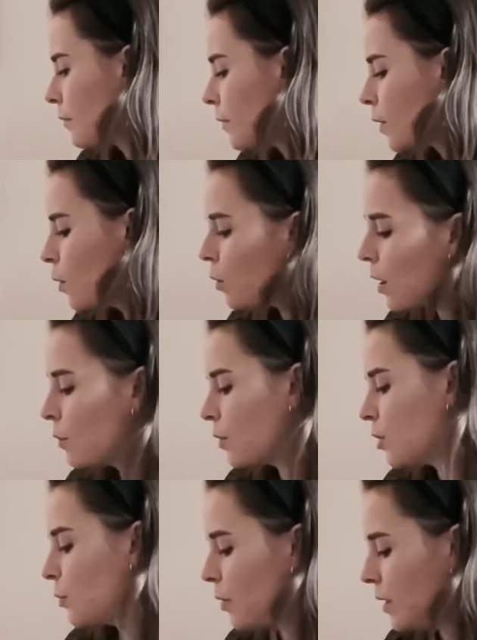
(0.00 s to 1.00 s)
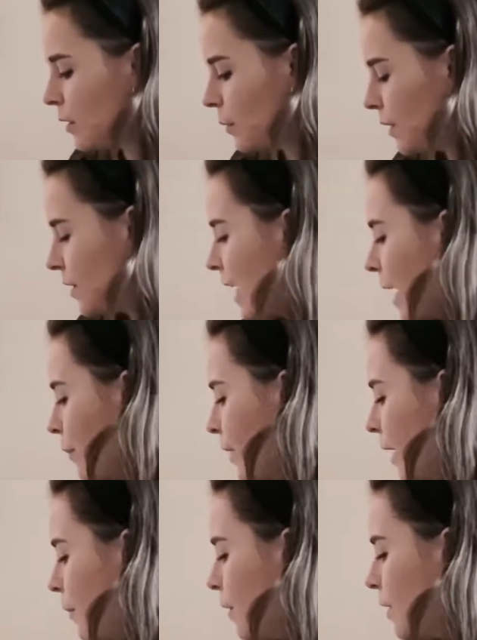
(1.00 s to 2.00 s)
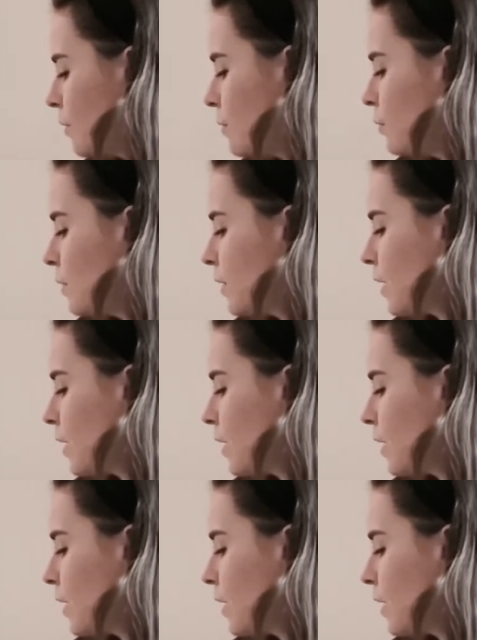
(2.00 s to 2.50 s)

what I want to put into each tab yet, but it's